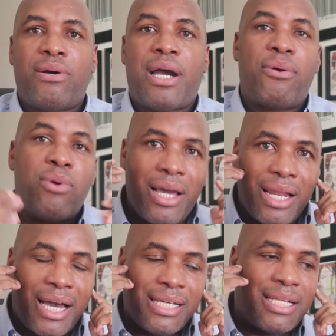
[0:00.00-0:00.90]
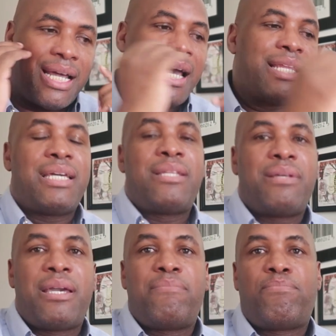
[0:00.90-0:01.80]
I realize that I
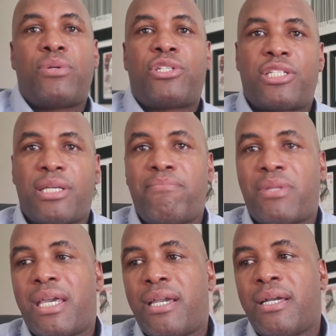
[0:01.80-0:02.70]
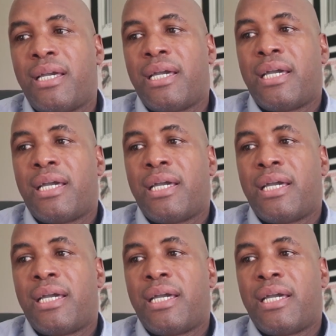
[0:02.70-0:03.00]
didn't input something